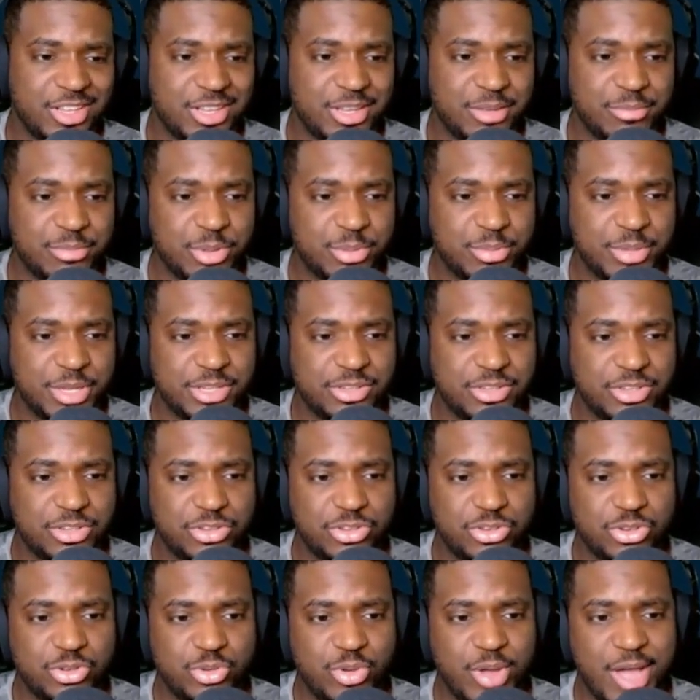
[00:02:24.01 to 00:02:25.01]
implemented
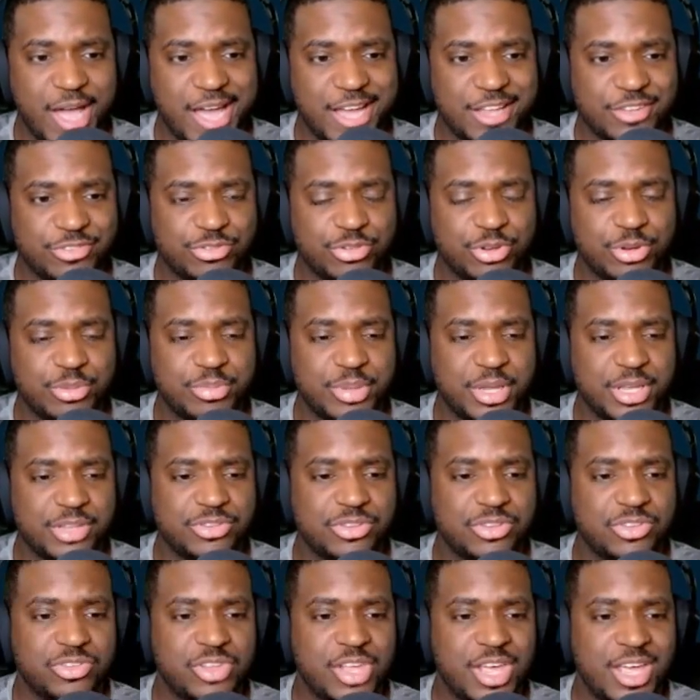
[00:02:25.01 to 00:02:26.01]
new asteroid
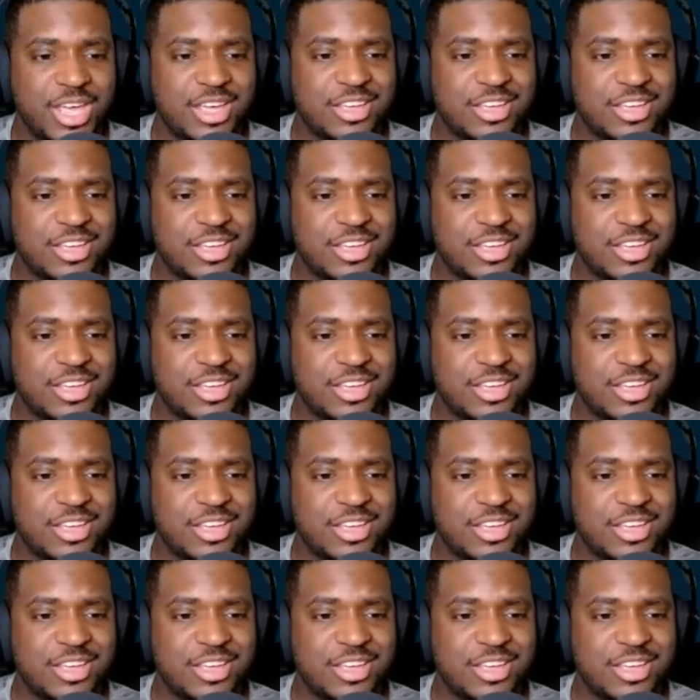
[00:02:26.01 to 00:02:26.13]
bases